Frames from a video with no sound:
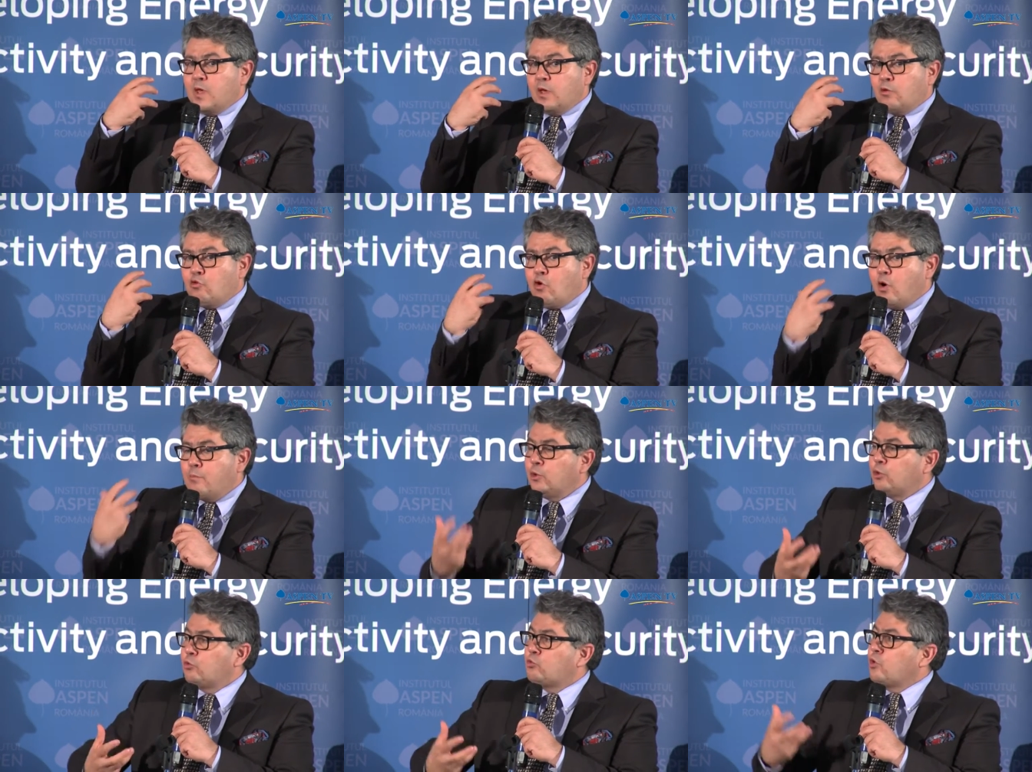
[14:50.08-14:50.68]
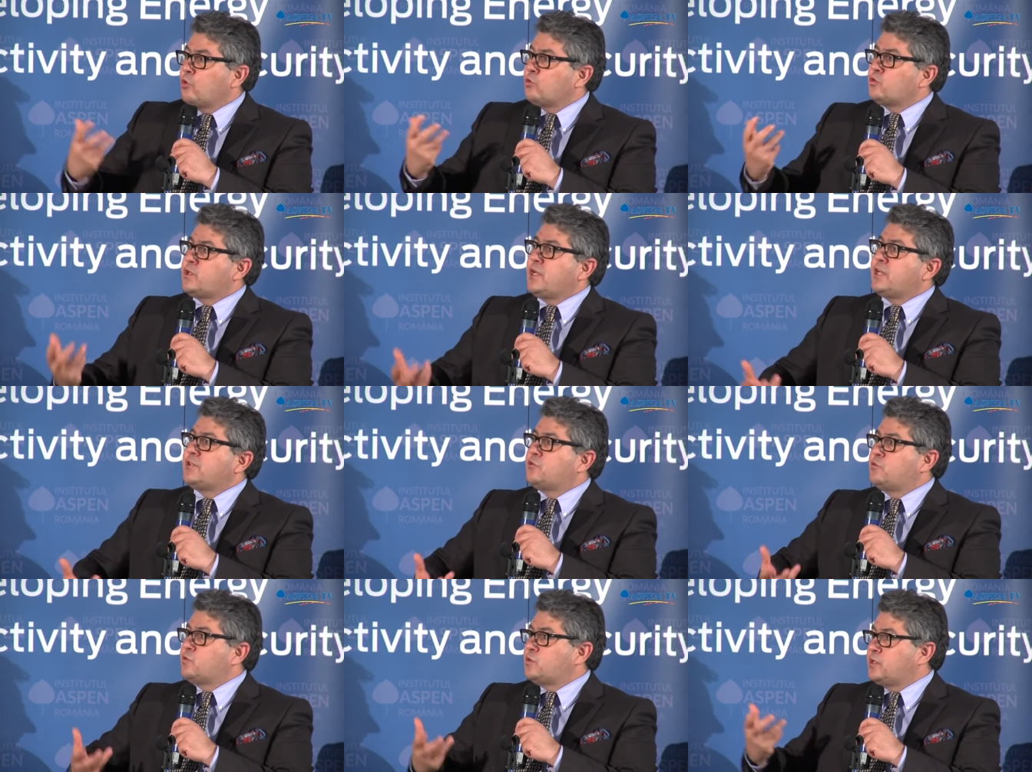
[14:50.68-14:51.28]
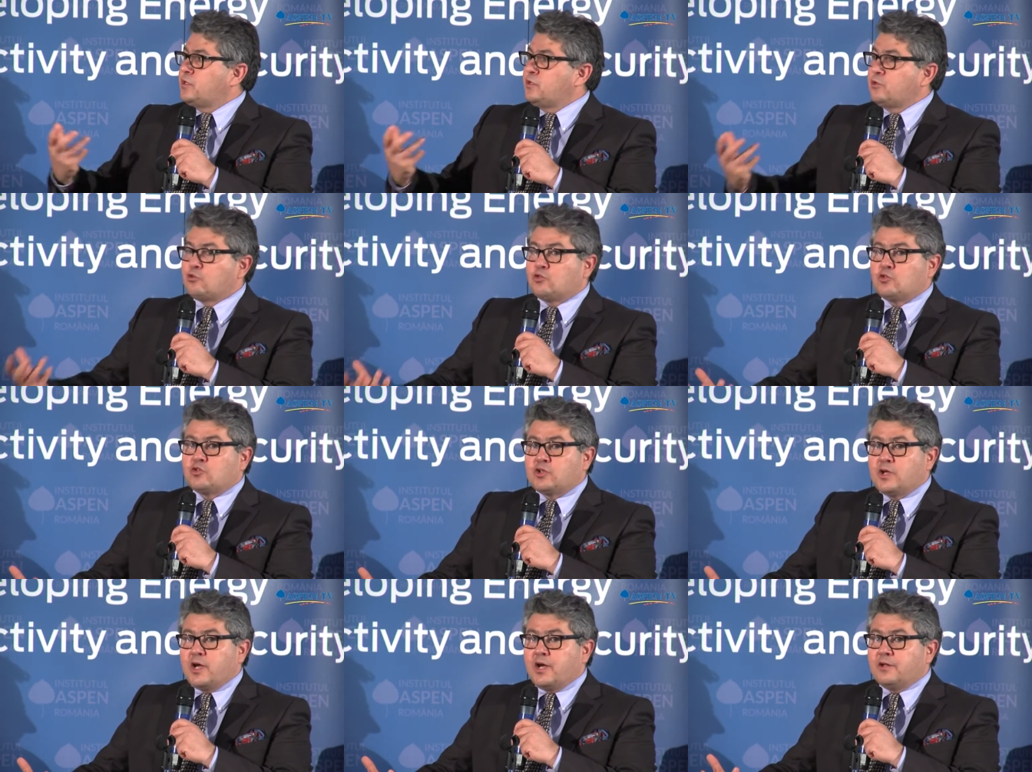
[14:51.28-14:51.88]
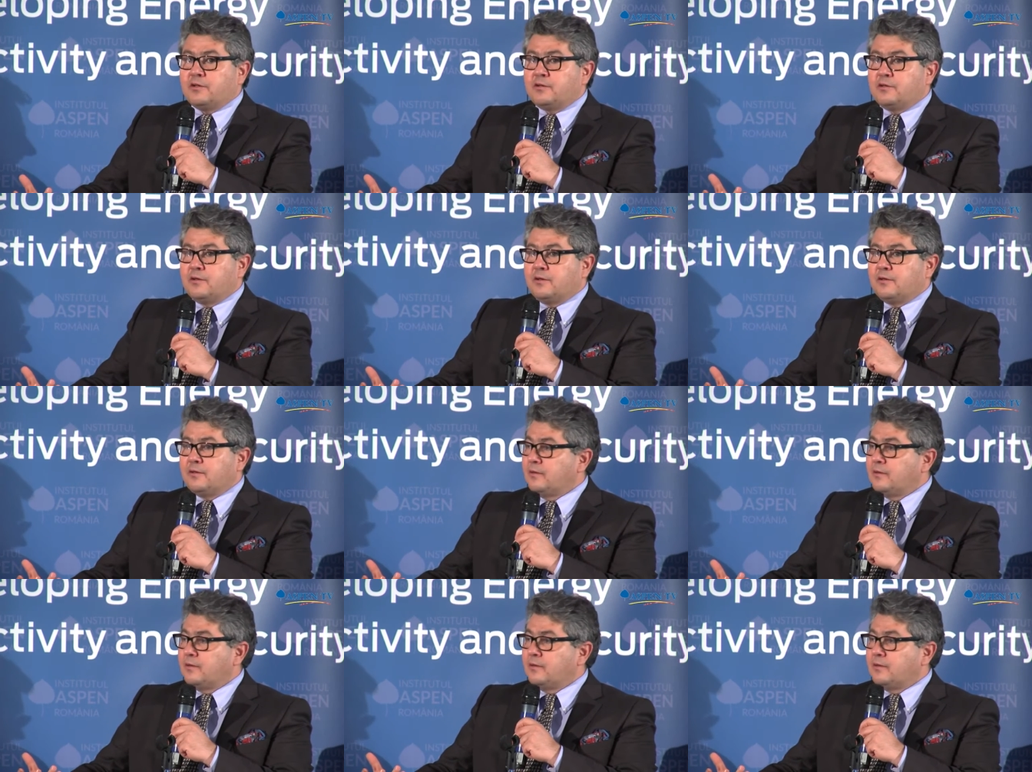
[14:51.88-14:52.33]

common consensus in the society.